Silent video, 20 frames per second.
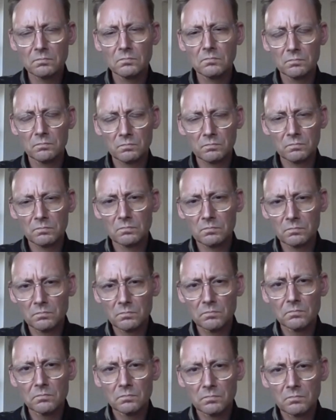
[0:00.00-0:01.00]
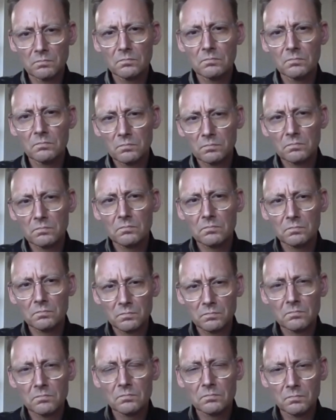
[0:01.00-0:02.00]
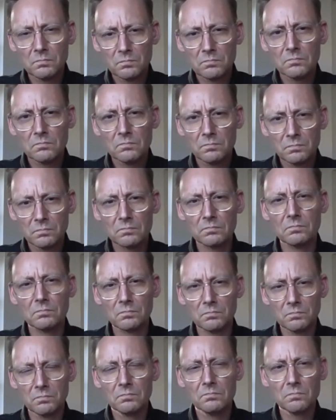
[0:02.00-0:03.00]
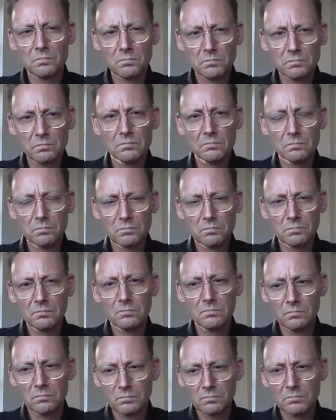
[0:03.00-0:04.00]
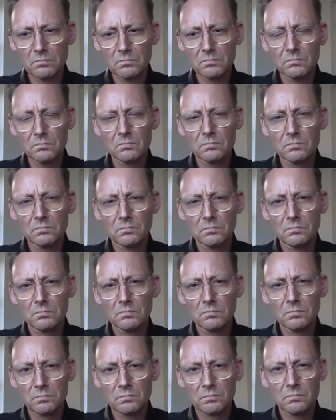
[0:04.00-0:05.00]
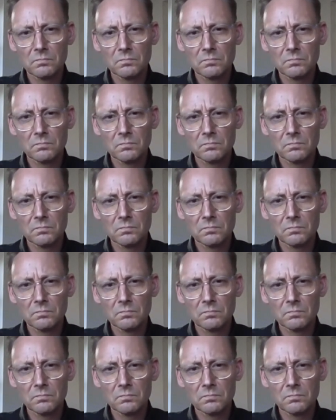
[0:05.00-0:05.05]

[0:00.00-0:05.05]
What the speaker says: No words are spoken by the person on screen.